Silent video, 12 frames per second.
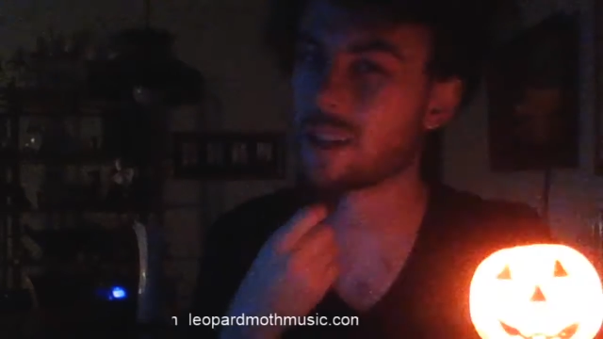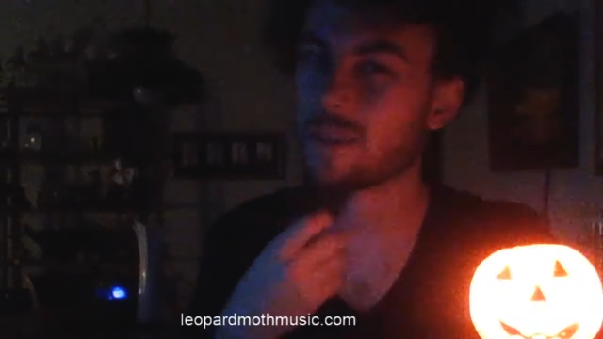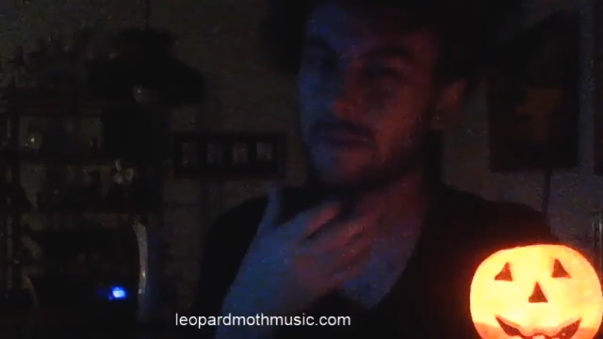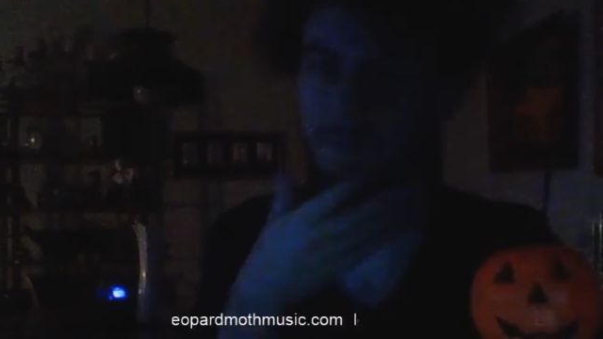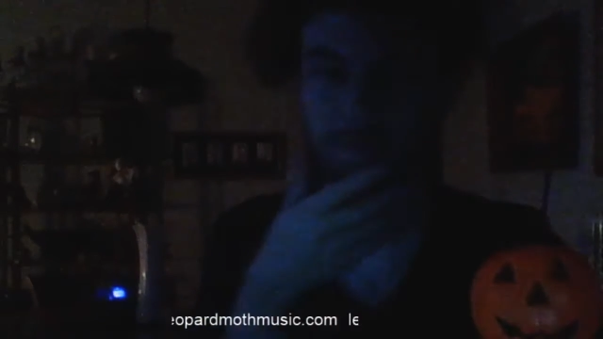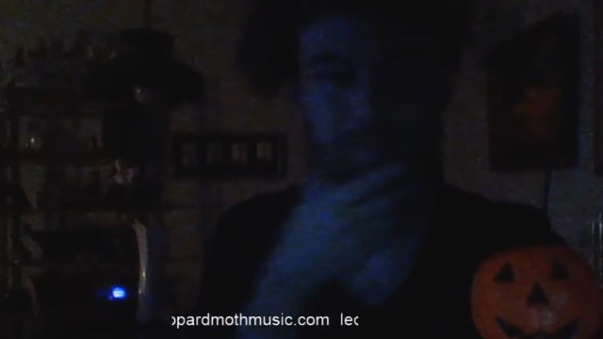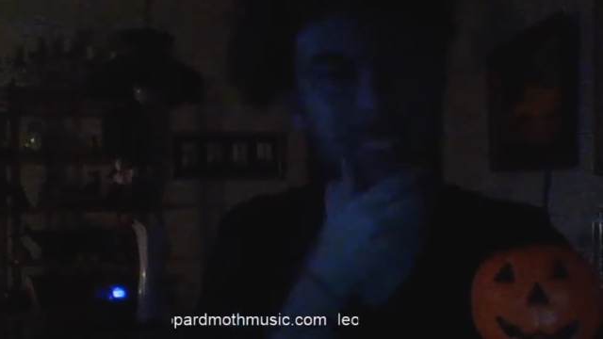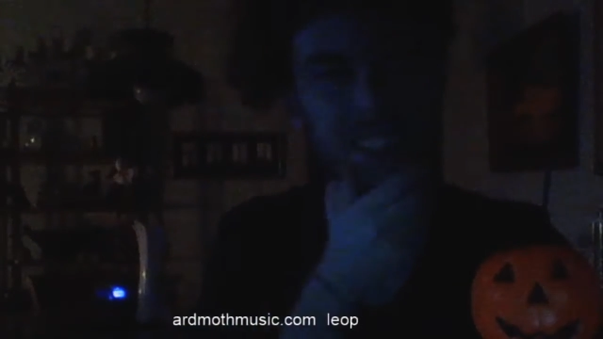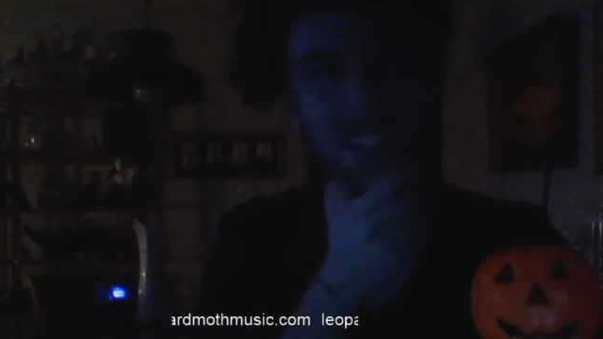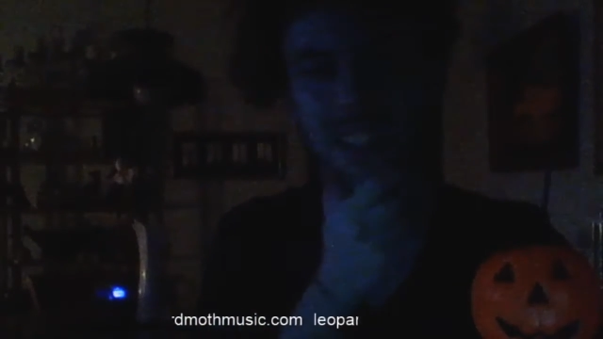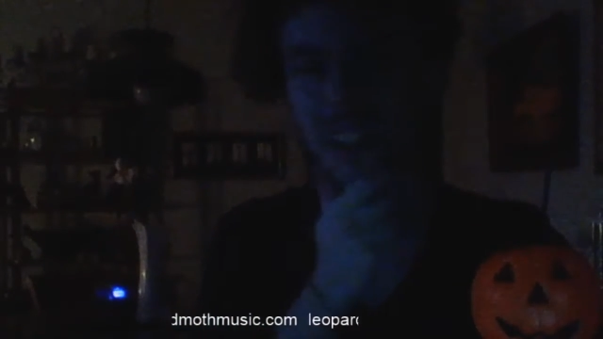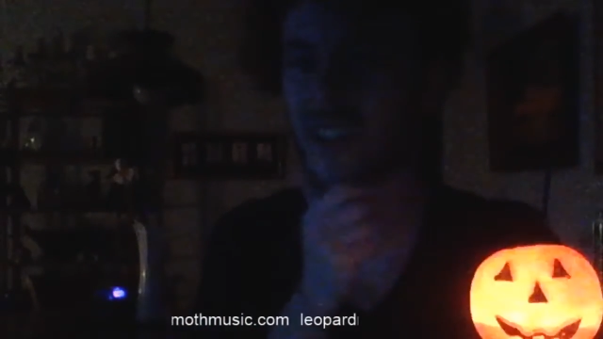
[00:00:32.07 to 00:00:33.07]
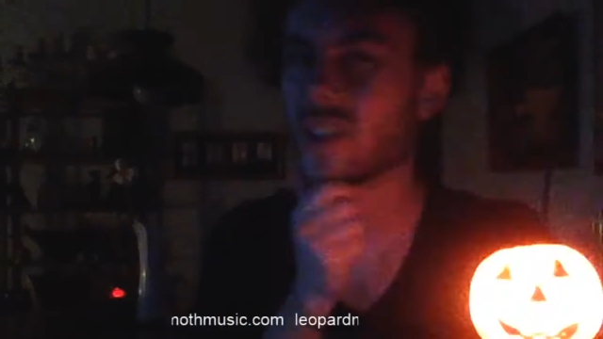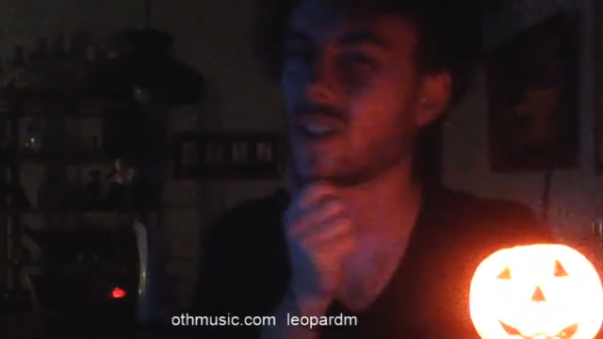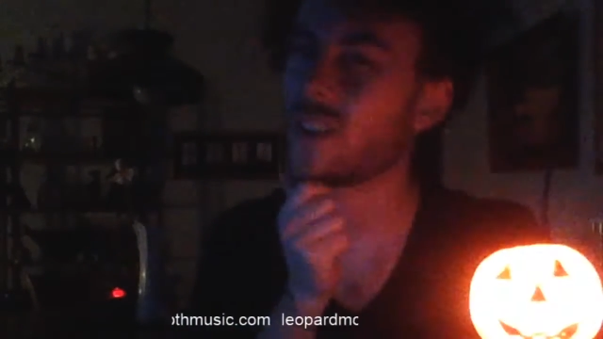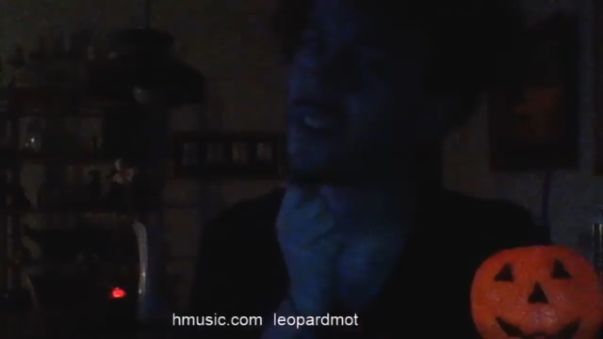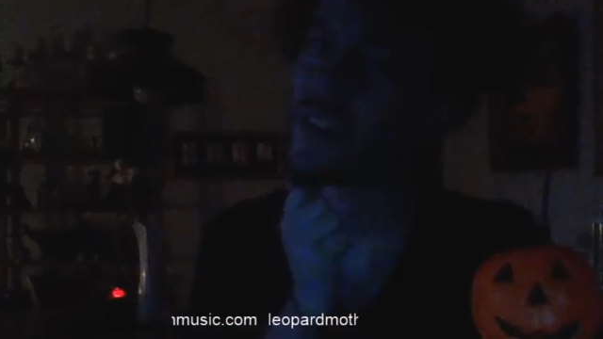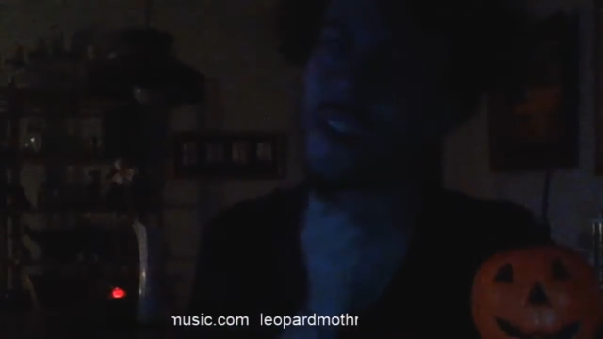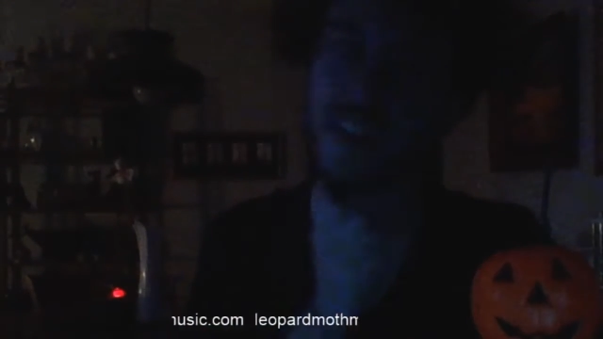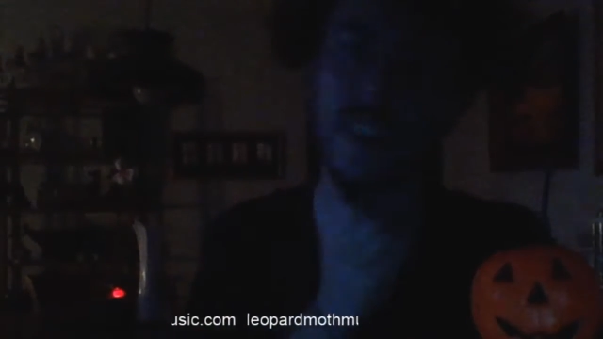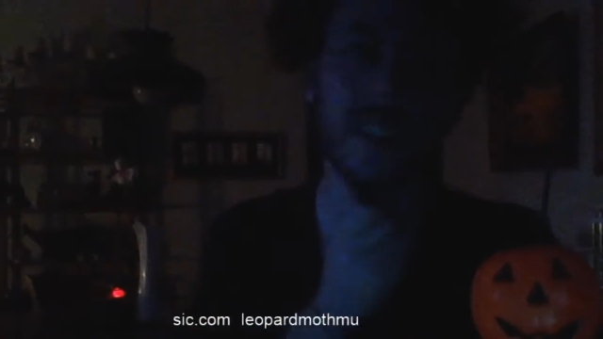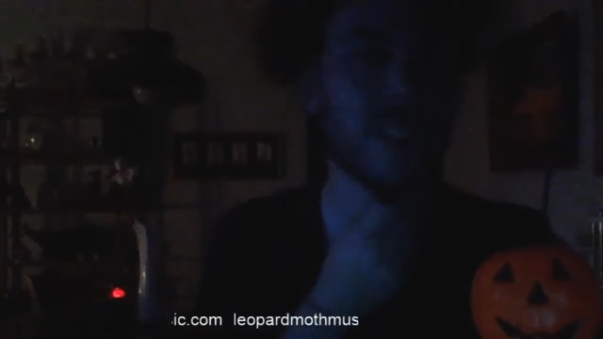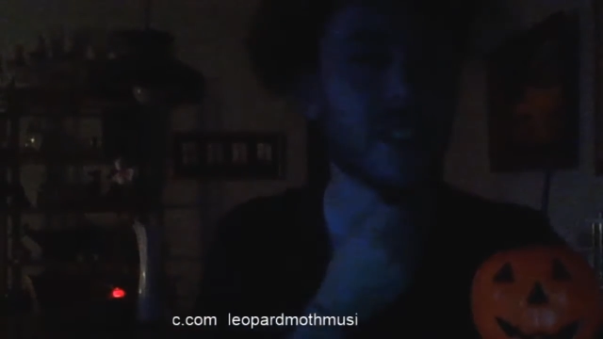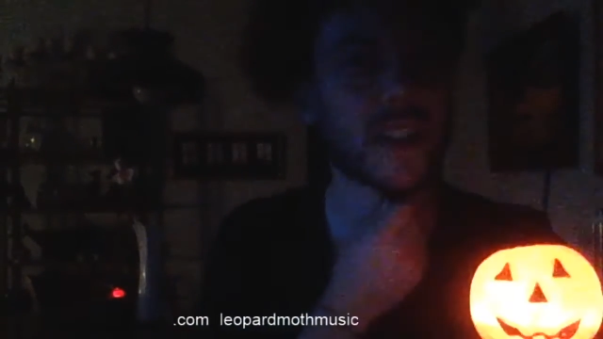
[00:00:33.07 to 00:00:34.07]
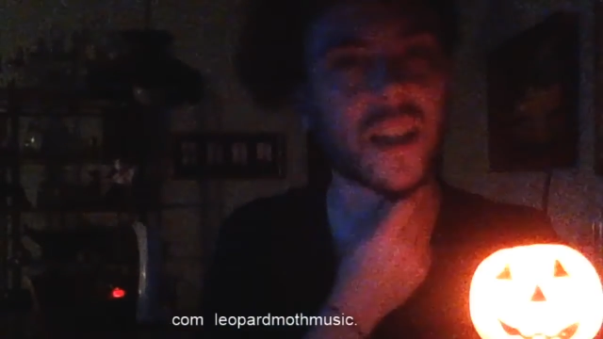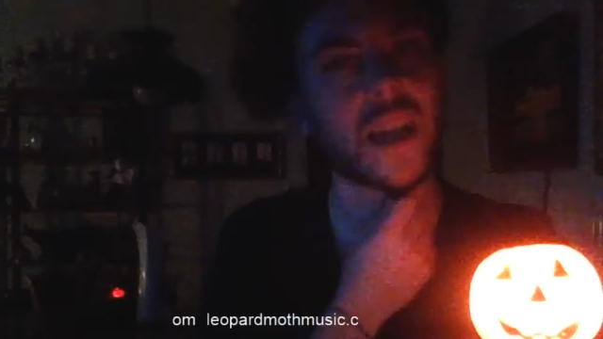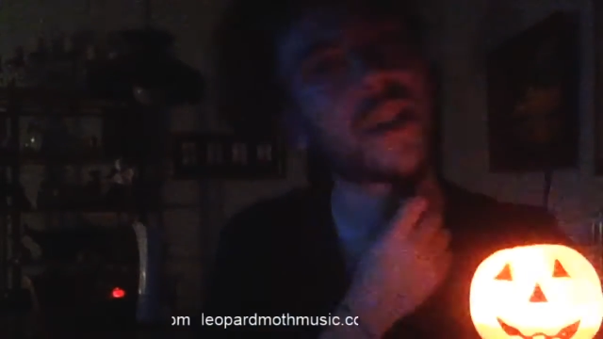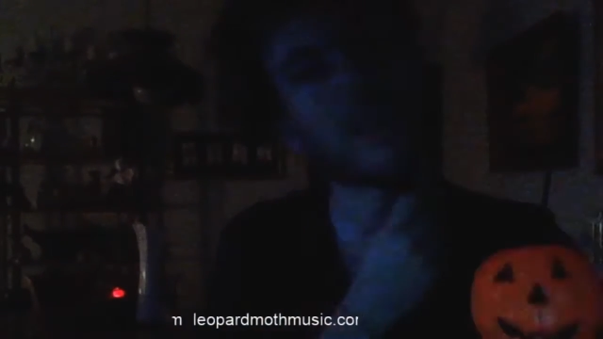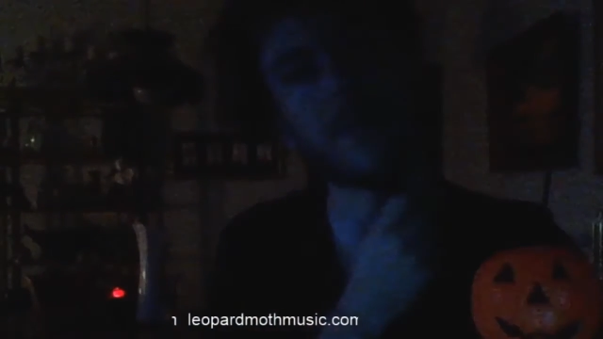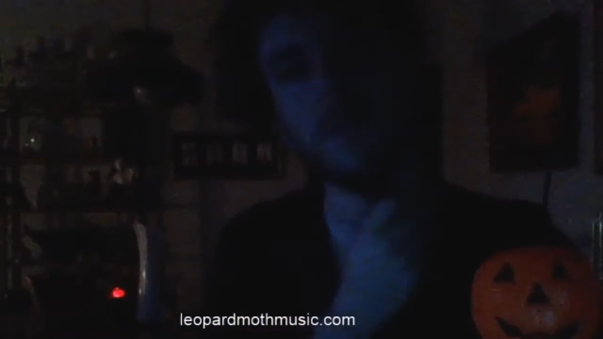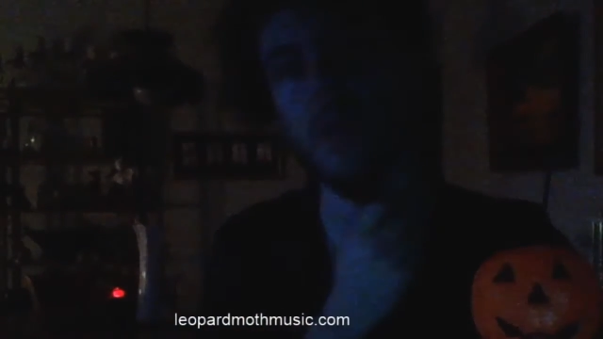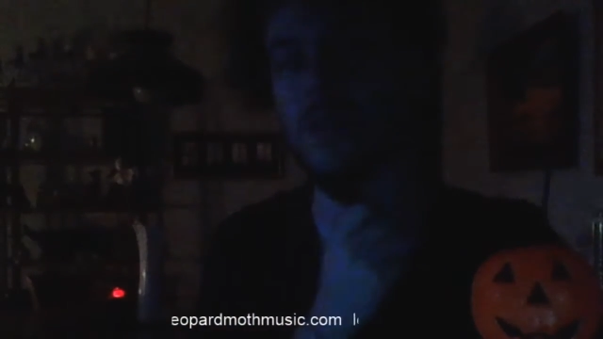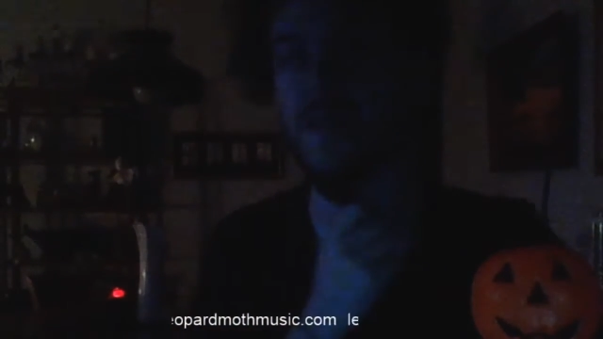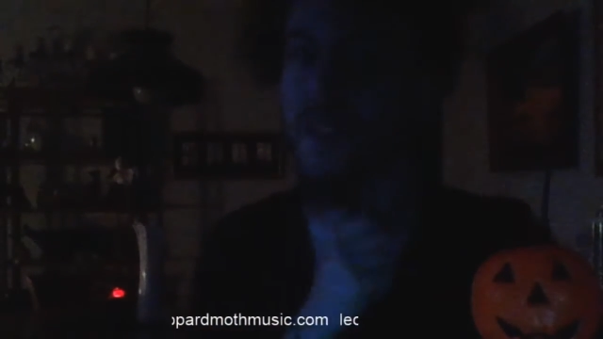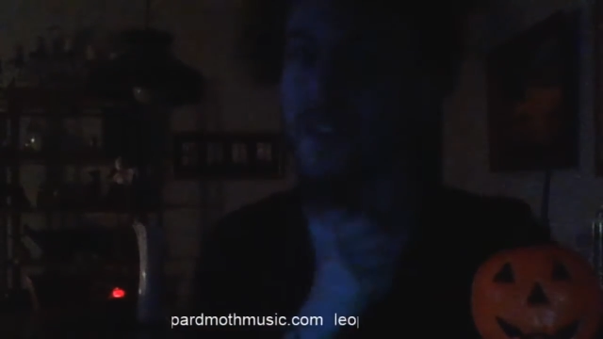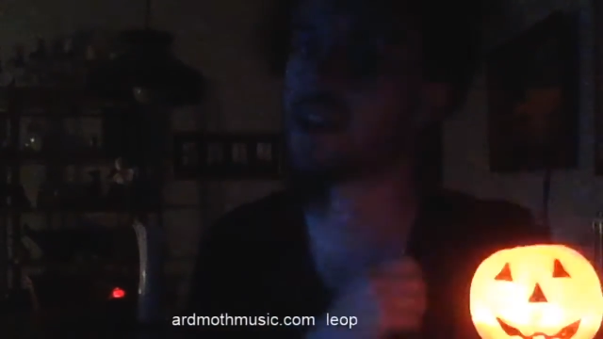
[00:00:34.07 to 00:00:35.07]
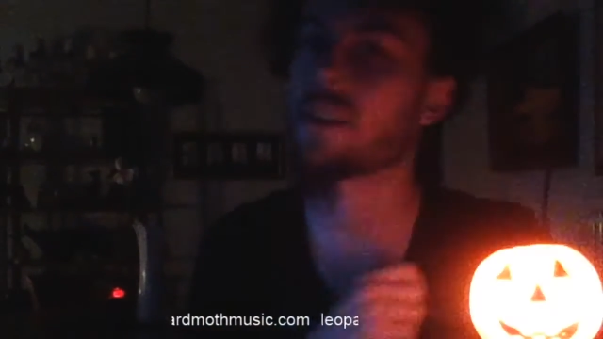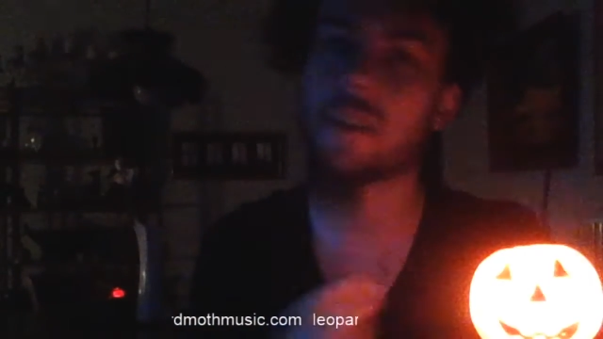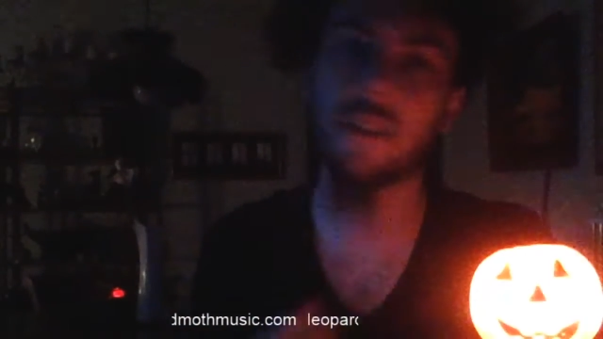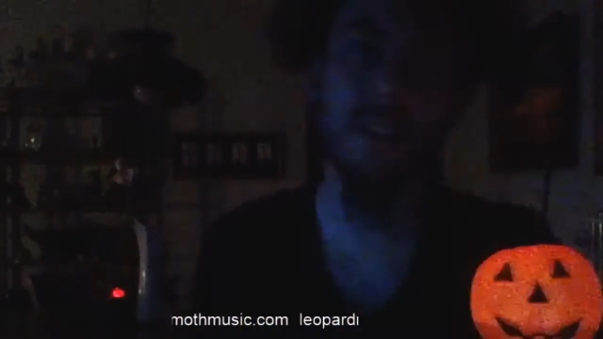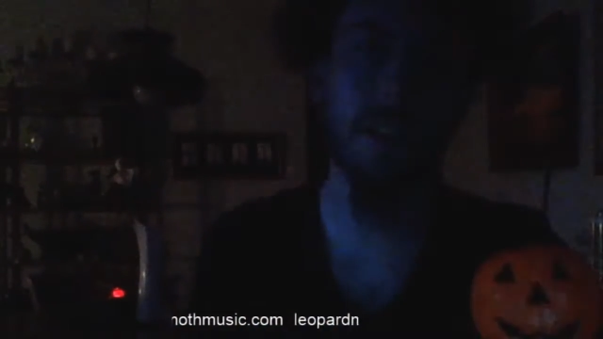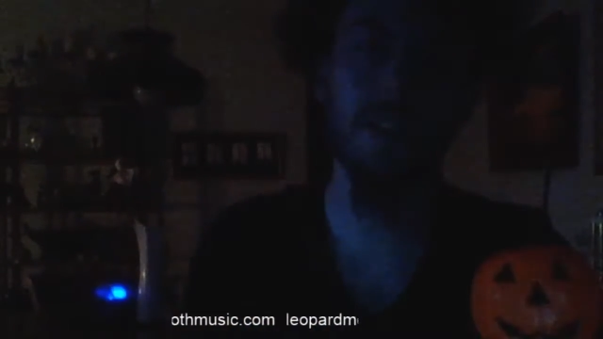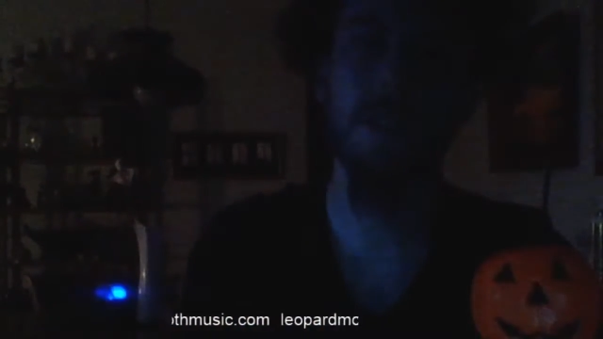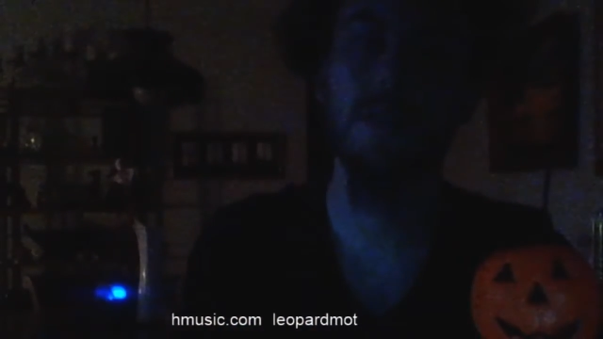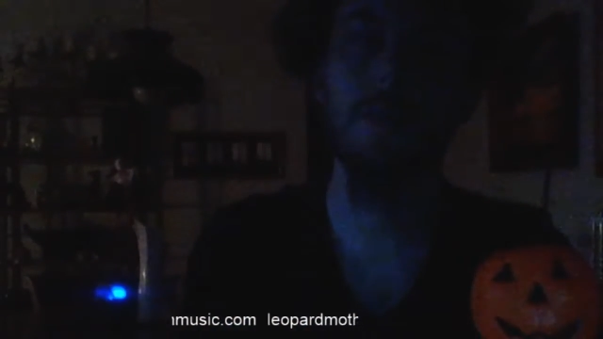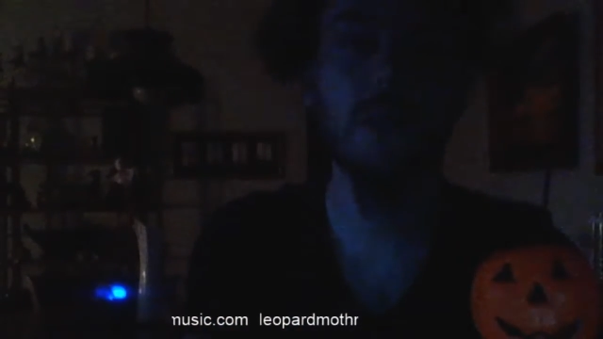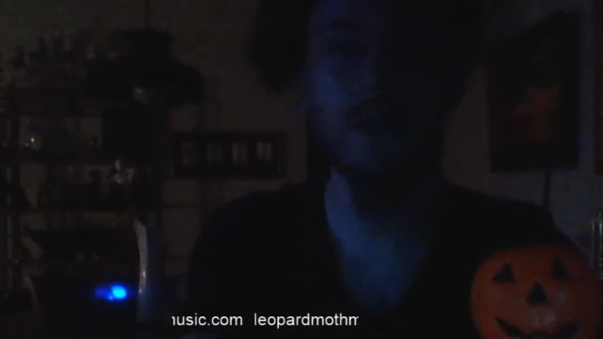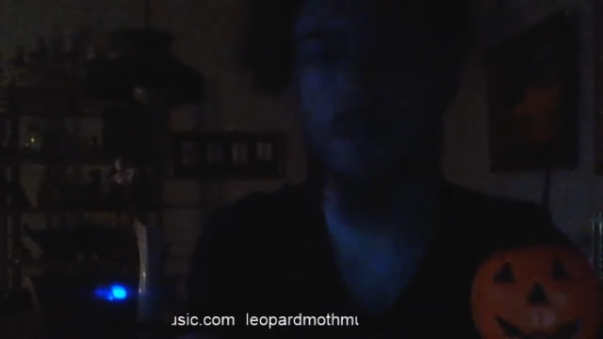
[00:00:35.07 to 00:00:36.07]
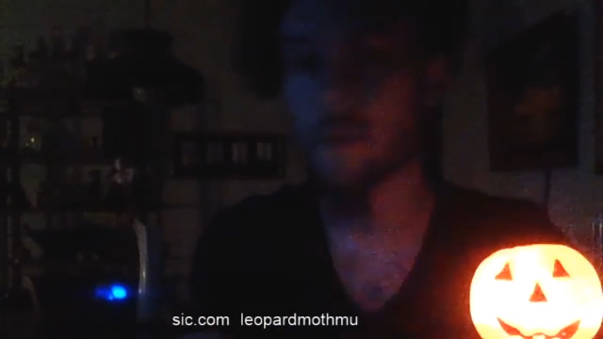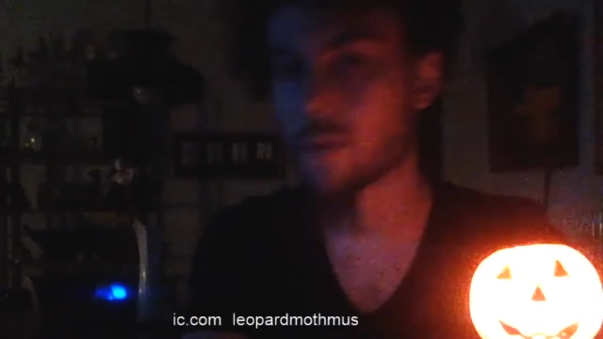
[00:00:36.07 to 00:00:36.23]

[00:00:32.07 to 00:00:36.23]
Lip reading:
No face is visible, so there are no lips to read.